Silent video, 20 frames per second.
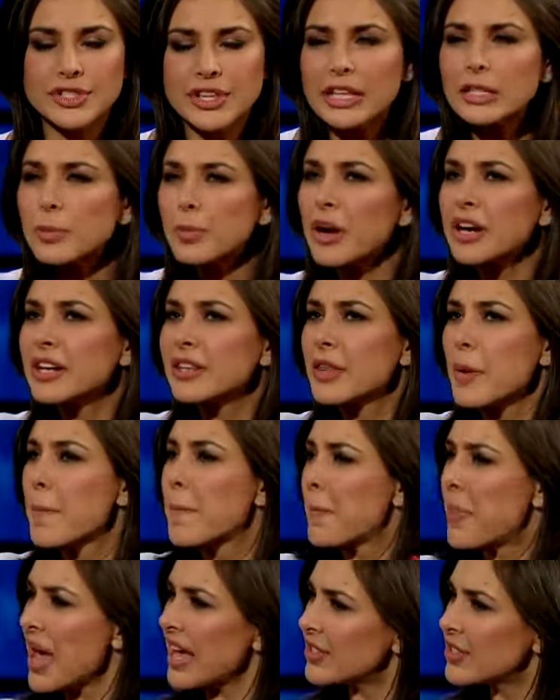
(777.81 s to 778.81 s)
celebrating the
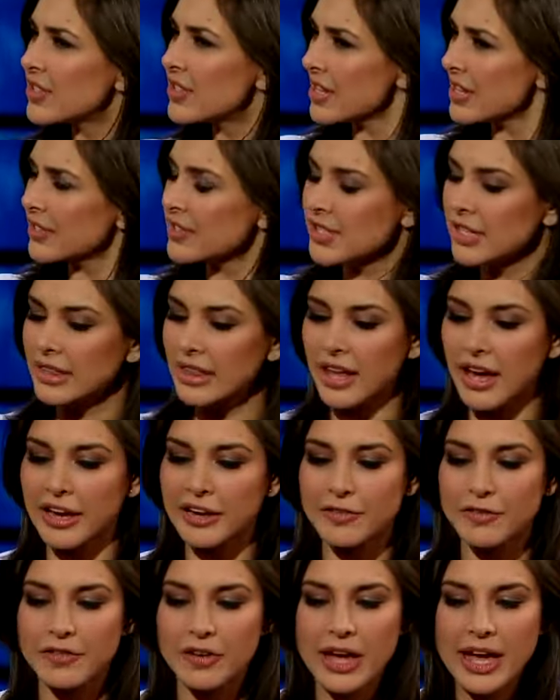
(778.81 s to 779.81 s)
best things in
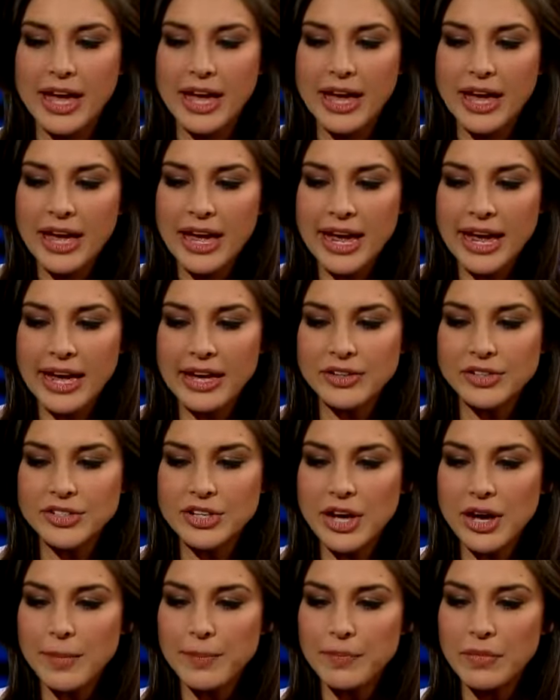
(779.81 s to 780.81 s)
life,
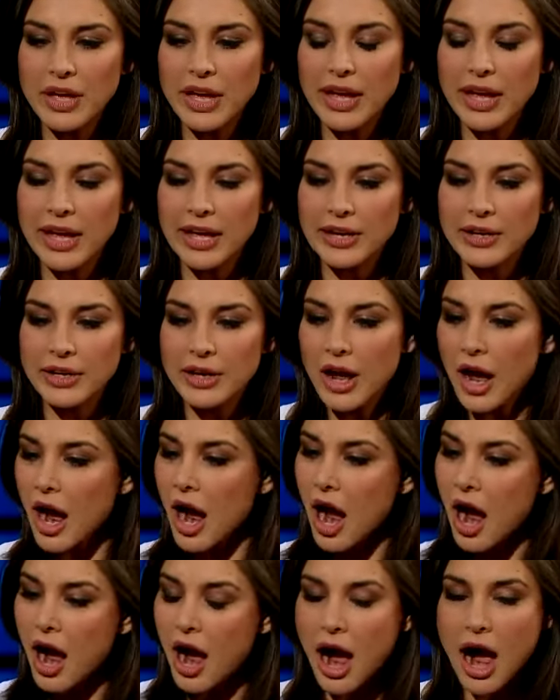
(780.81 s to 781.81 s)
and
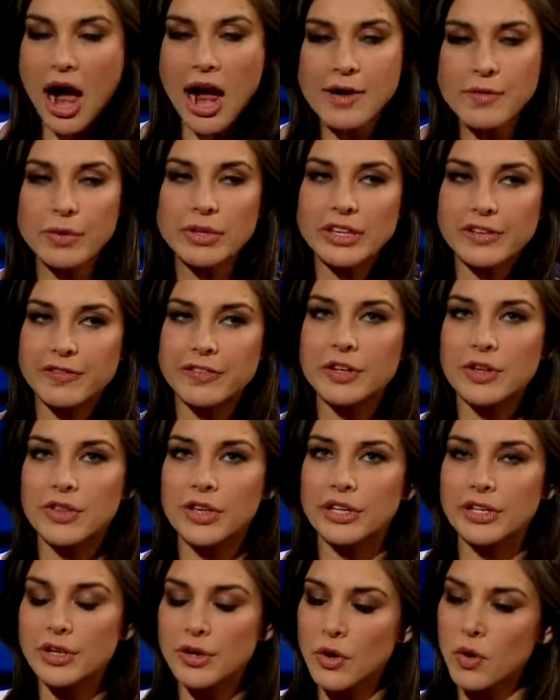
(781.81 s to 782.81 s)
I really
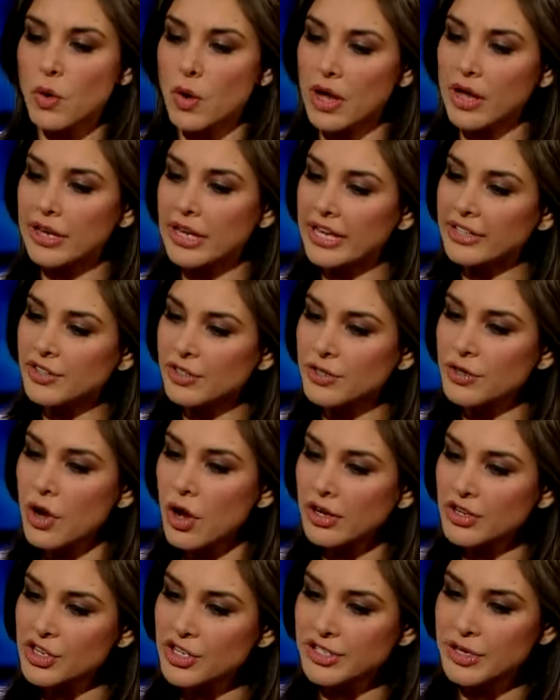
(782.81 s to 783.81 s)
feel that, you know, it's
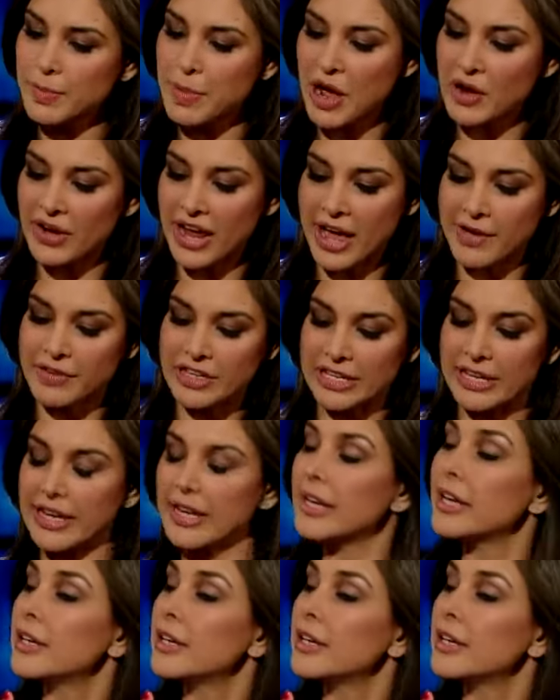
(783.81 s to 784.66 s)
not just about having